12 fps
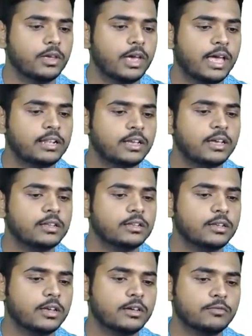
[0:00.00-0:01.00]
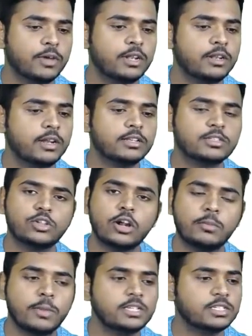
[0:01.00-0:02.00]
And when it is
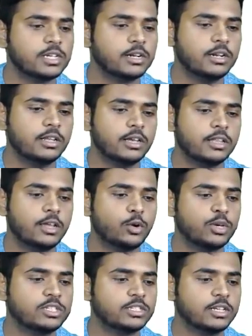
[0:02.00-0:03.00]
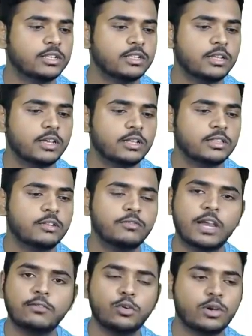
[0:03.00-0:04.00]
not mentioned in the question, then we
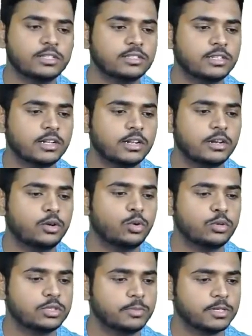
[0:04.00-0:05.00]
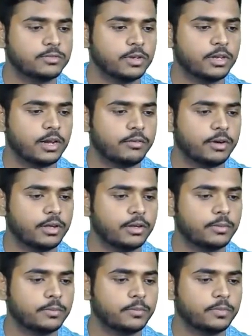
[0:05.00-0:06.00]
have to consider the true specific gravity.
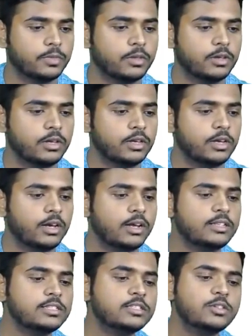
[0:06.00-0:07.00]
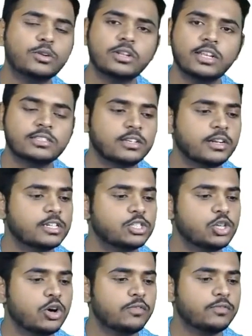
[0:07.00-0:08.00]
It is denoted as the
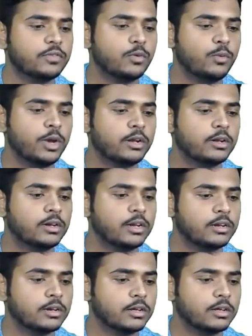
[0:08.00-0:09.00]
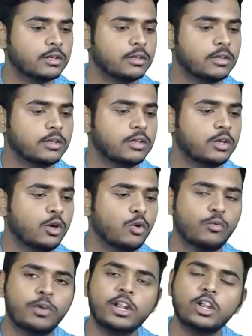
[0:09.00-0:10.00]
ratio of
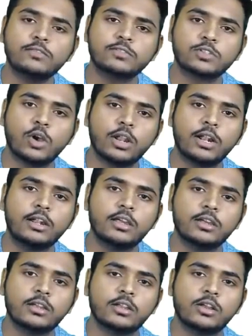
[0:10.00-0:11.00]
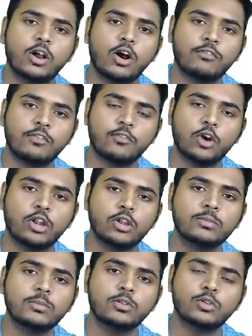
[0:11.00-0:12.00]
weight of solid of a
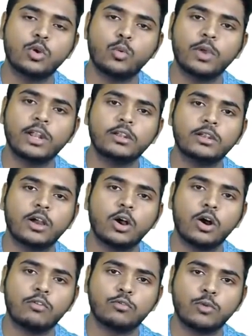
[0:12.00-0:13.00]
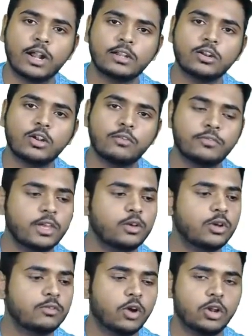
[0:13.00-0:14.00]
volume to the weight of water of
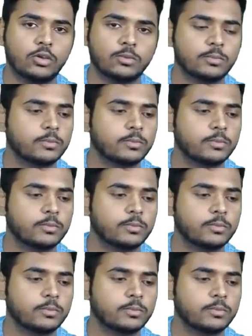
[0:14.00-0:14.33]
equal volume.